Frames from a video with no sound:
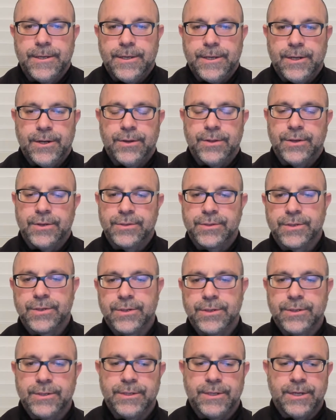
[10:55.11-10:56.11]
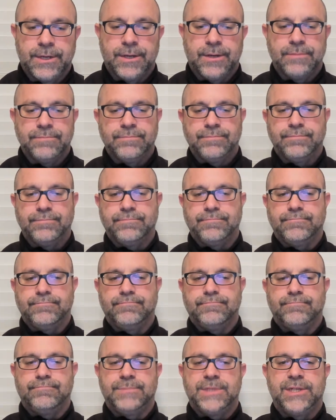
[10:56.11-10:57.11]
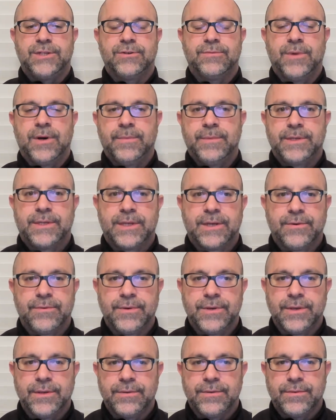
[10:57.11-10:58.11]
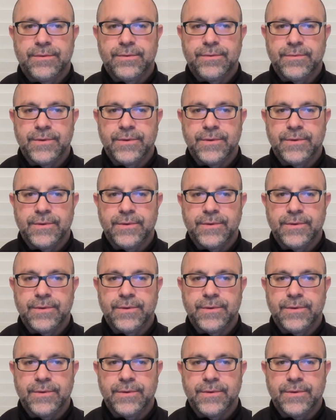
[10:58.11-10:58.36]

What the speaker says: those are these are moments that we